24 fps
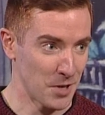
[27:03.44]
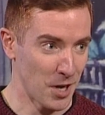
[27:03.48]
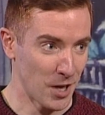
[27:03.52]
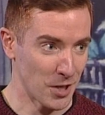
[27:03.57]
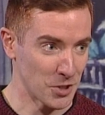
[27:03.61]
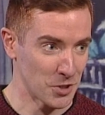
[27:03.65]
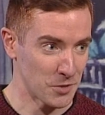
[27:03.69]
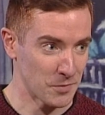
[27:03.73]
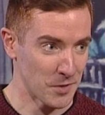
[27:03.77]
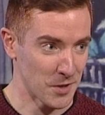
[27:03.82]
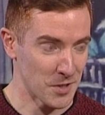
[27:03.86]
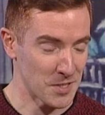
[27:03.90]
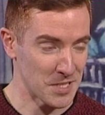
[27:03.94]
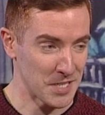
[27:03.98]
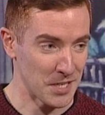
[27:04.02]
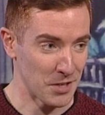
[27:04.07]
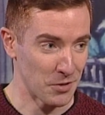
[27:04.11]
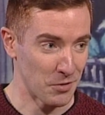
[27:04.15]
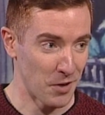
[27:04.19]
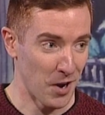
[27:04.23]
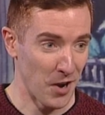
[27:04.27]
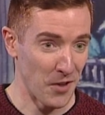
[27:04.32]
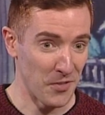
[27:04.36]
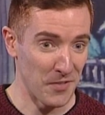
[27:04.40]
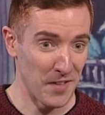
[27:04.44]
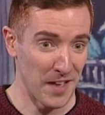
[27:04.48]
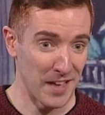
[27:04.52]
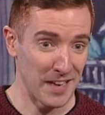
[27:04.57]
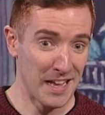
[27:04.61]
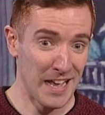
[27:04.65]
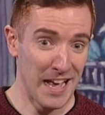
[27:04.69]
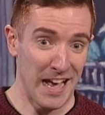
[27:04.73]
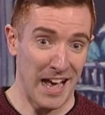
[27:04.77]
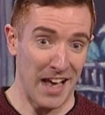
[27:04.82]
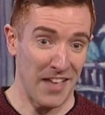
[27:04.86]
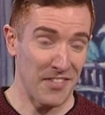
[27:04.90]
controversy around that.
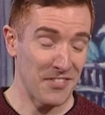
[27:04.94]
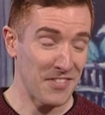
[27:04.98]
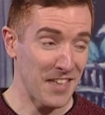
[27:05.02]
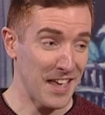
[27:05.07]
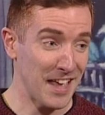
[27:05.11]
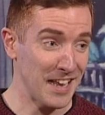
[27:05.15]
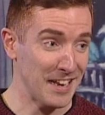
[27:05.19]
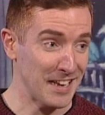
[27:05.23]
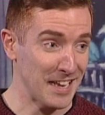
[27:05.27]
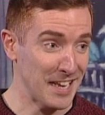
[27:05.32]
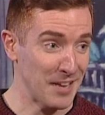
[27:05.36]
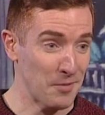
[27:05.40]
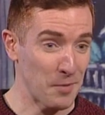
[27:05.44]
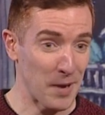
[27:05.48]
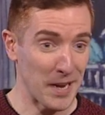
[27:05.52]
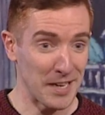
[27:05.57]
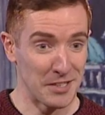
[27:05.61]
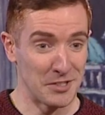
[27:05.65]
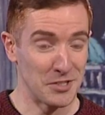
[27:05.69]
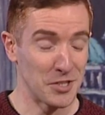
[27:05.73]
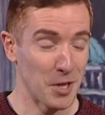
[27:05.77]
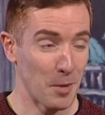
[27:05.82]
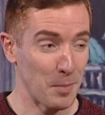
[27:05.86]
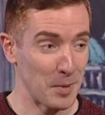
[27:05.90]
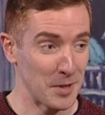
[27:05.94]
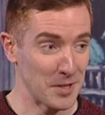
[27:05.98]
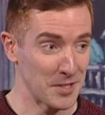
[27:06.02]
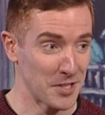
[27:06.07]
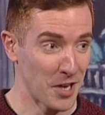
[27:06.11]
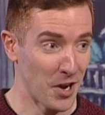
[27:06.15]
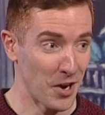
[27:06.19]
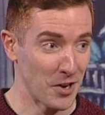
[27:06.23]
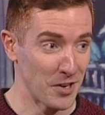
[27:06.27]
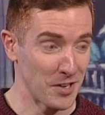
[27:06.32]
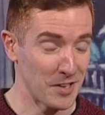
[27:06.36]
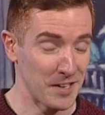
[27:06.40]
And then he went and doubled
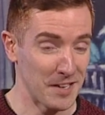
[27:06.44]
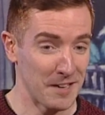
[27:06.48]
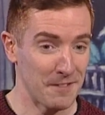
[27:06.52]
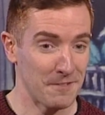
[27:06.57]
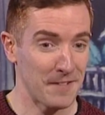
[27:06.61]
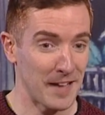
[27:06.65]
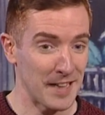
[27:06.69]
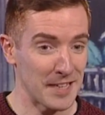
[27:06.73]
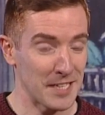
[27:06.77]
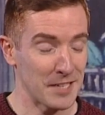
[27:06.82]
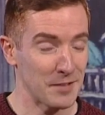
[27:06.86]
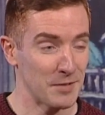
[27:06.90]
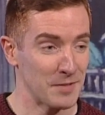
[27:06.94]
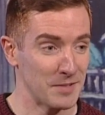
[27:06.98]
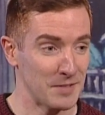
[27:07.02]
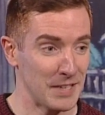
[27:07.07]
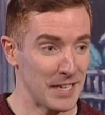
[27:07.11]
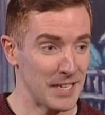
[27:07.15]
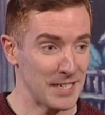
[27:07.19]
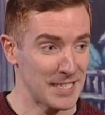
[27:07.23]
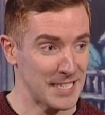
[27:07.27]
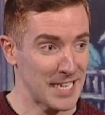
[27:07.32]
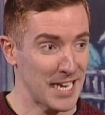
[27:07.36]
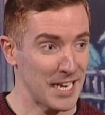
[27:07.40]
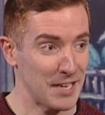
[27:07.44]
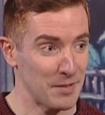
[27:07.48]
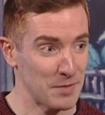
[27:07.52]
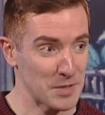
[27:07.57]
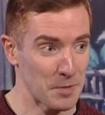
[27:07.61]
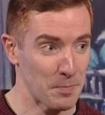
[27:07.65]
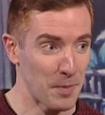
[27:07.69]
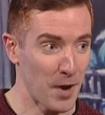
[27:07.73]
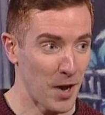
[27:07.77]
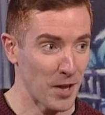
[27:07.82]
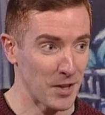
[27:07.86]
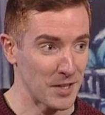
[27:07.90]
down on it. He said he was
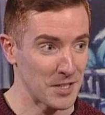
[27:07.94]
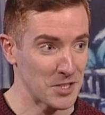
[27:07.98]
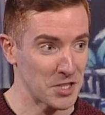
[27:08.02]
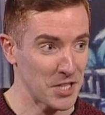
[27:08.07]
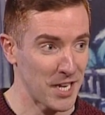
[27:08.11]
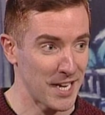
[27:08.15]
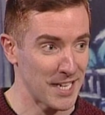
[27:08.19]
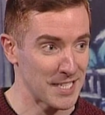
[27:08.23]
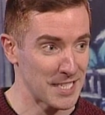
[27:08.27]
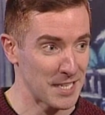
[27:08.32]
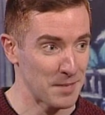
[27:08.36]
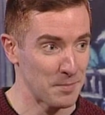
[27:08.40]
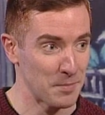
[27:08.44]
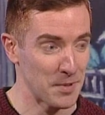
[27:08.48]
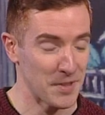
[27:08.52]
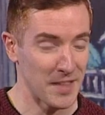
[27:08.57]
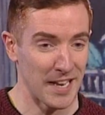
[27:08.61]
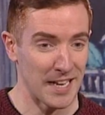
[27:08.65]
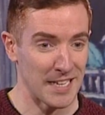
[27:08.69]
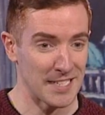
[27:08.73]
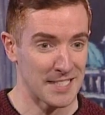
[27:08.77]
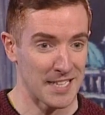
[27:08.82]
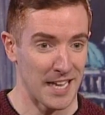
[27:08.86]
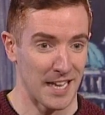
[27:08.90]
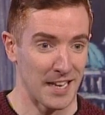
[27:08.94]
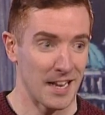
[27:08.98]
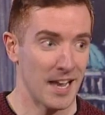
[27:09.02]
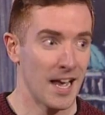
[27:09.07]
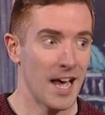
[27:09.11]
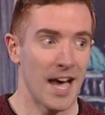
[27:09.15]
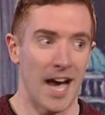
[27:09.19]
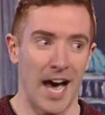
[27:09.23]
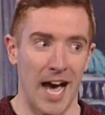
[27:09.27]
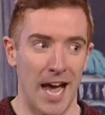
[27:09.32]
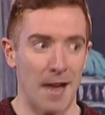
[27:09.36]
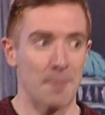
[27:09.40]
apologising, but then he said,
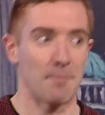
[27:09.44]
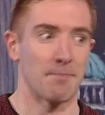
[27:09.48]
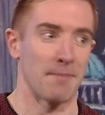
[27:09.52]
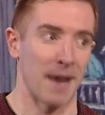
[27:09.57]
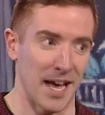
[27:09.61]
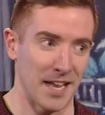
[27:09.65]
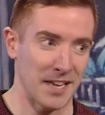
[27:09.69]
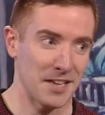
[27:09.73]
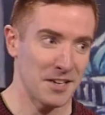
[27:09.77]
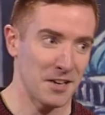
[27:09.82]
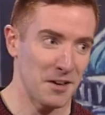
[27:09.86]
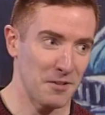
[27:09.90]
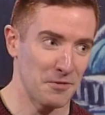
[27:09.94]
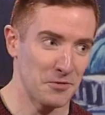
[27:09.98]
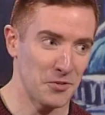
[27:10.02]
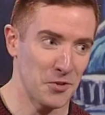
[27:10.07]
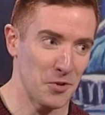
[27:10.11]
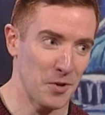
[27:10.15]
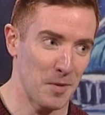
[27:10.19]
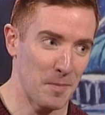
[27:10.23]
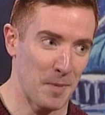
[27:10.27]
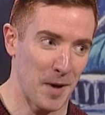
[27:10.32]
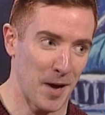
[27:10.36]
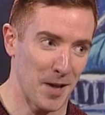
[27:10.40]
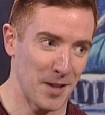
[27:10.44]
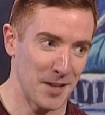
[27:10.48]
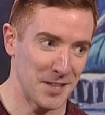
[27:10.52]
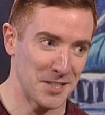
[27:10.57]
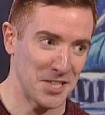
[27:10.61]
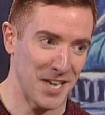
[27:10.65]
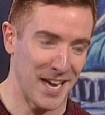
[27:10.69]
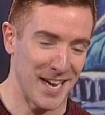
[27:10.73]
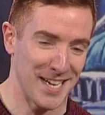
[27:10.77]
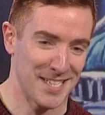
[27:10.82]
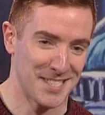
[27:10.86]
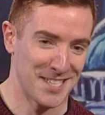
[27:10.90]
I'm man enough to
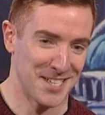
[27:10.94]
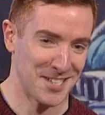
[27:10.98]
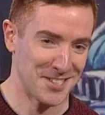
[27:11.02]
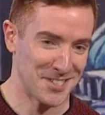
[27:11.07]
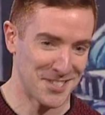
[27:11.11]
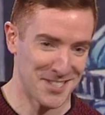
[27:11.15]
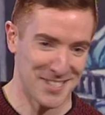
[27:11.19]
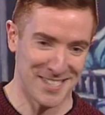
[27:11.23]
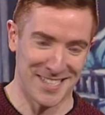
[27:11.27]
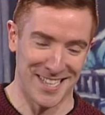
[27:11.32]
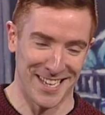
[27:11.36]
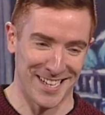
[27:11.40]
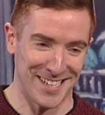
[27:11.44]
apologise. And just